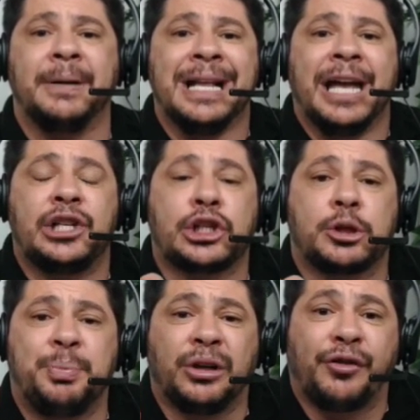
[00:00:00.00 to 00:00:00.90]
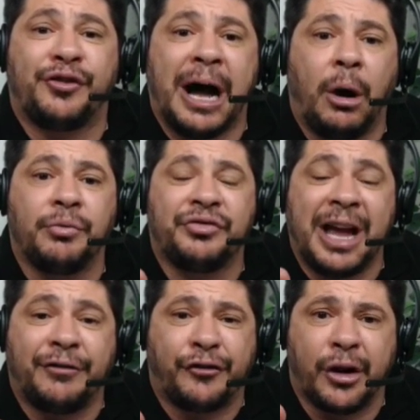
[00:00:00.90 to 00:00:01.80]
Spirit, foul
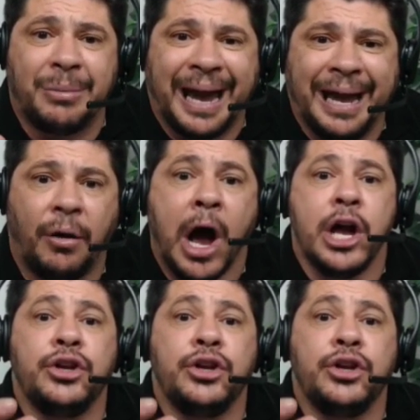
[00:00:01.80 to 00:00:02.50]
devil from hell,